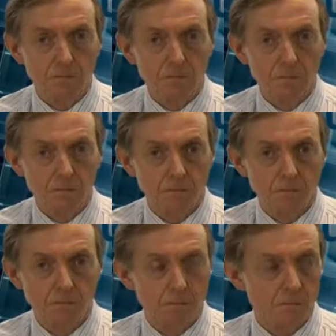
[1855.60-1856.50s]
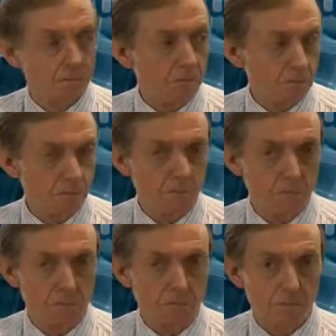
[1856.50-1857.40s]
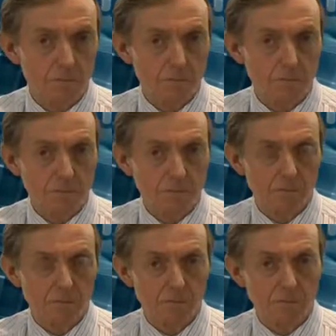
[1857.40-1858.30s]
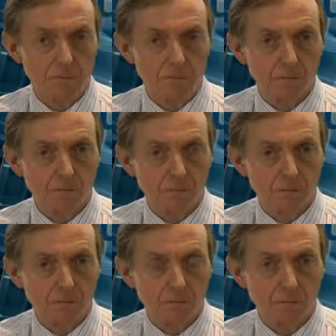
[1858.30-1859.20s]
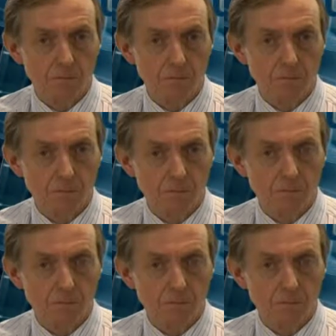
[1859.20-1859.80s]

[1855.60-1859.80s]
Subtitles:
[no speech]